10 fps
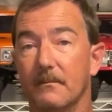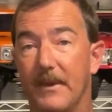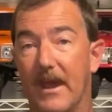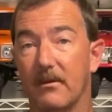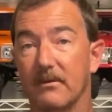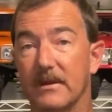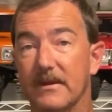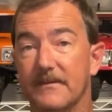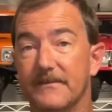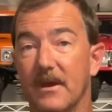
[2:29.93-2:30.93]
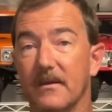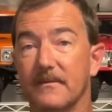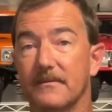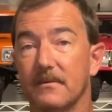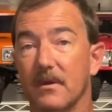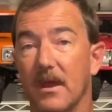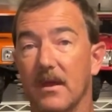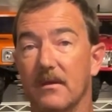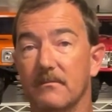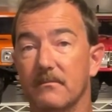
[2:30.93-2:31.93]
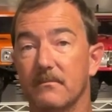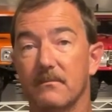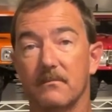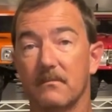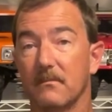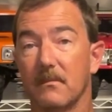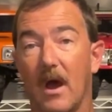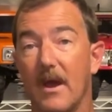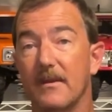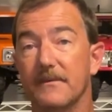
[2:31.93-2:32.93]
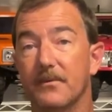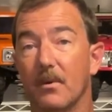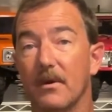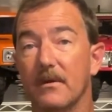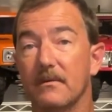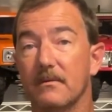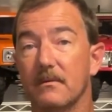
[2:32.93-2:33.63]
battery in these things, and I enjoy